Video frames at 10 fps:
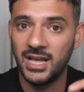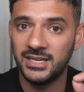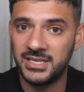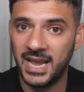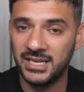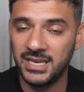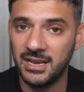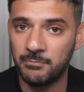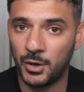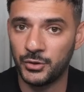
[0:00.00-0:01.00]
10-year
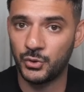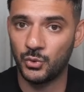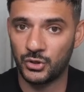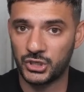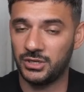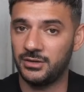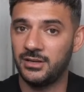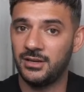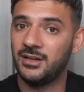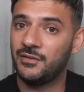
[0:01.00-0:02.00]
bond auction.
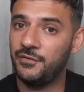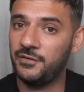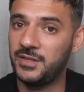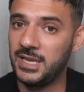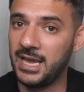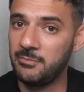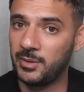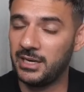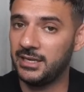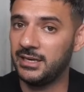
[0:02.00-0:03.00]
58
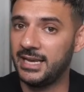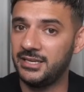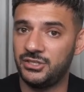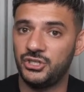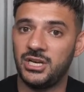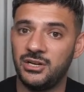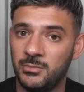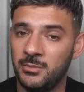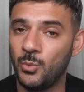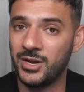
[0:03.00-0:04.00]
billion, ladies and
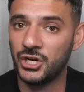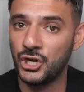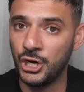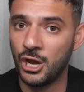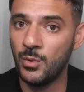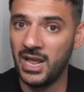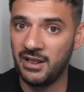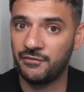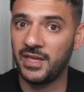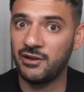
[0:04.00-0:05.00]
gentlemen. We're going to know
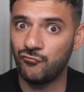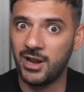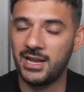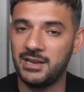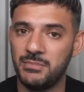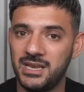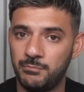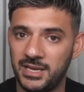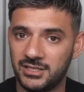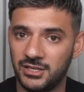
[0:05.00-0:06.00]
if they really mean
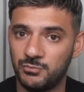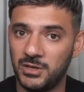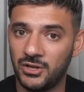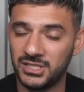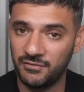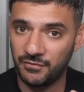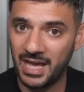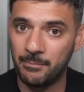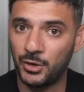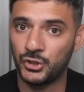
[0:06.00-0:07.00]
business, because if
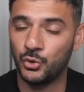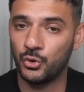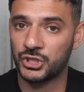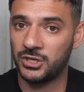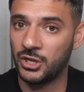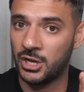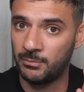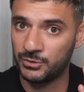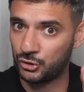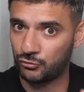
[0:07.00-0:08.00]
that bond auction
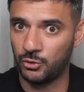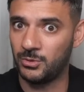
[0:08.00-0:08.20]
comes through